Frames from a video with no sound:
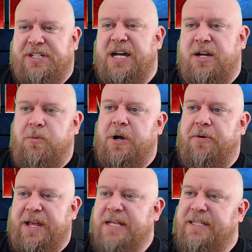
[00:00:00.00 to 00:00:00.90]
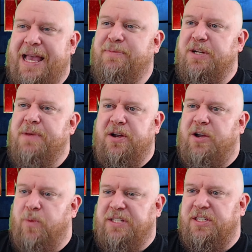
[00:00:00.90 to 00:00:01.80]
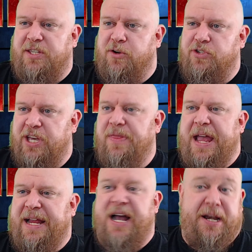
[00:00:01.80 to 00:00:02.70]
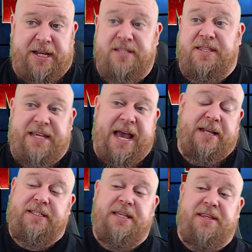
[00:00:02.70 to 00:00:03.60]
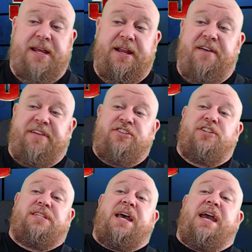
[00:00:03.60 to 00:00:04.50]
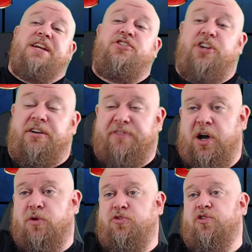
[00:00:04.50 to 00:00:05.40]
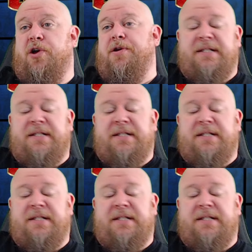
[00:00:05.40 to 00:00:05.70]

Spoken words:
Dark World is Captain America Winter Soldier, then Guardians of the Galaxy, then Avengers Age of Ultron.